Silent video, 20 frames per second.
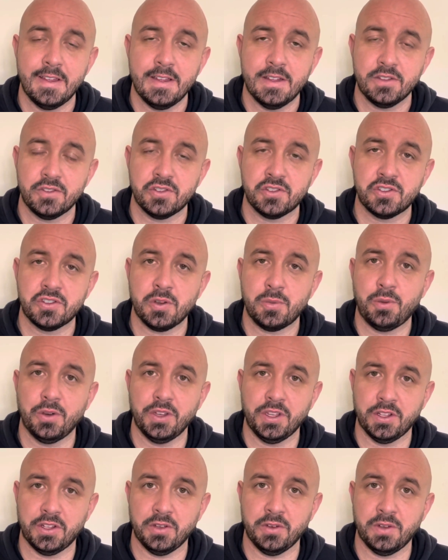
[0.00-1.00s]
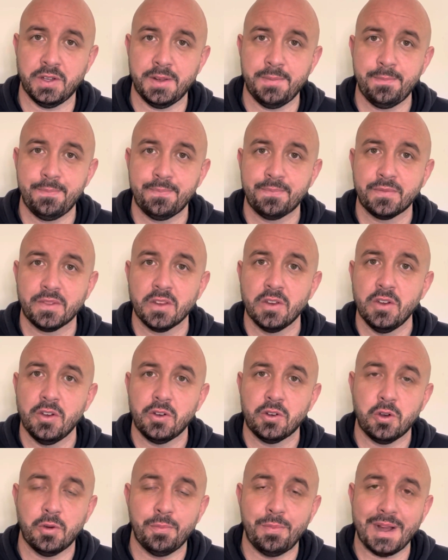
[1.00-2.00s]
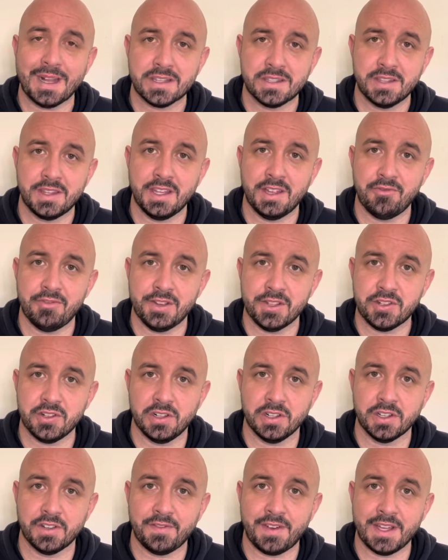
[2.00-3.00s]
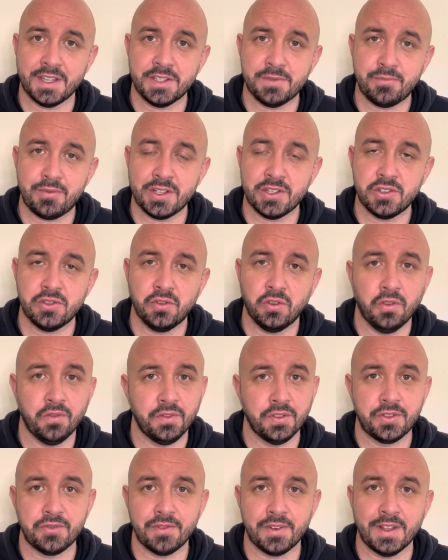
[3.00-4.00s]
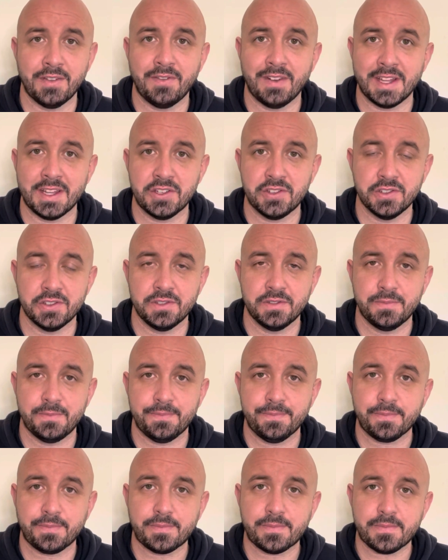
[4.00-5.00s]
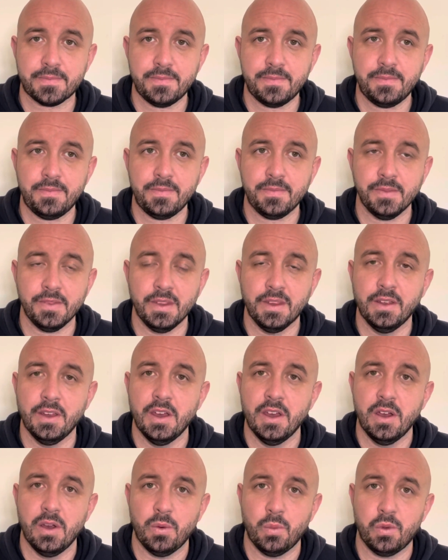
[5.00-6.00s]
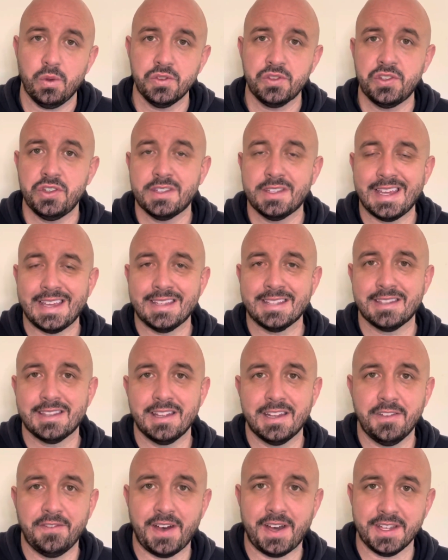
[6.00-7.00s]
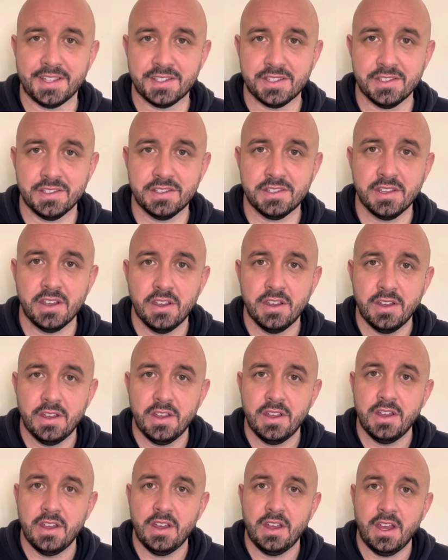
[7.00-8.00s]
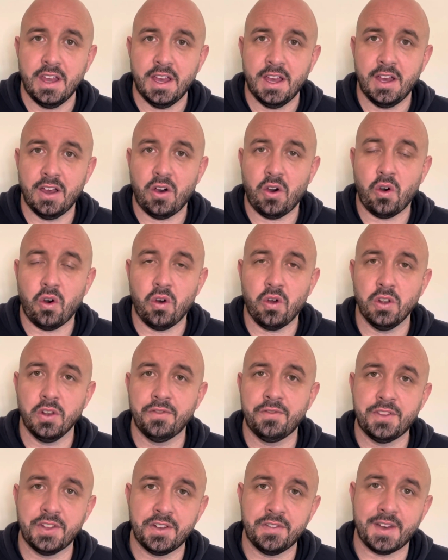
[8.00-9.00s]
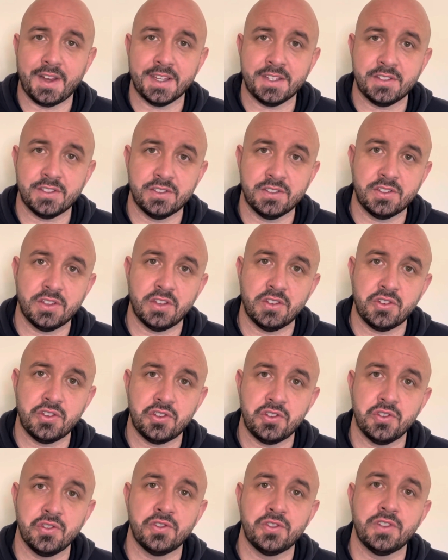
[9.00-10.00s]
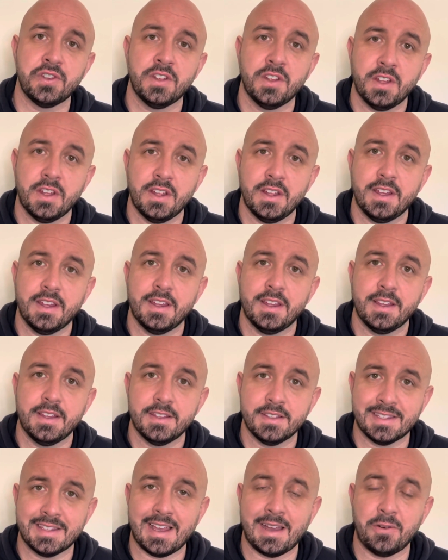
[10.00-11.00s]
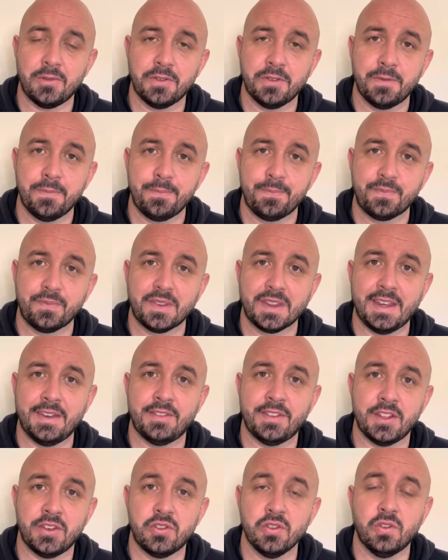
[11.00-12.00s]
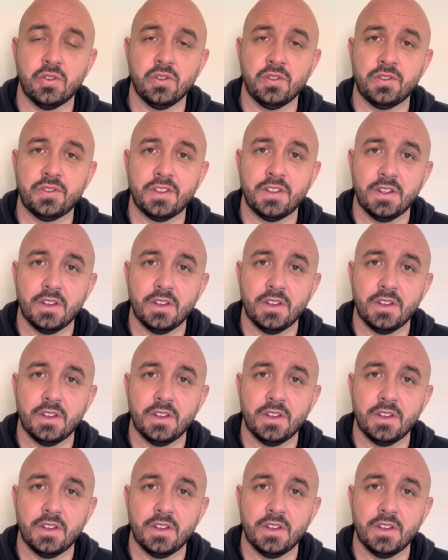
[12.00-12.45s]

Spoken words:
just stop what you're doing, go back to the original device, press and hold for 3 flashes. Once you test the devices, all of the devices should sound. If they don't,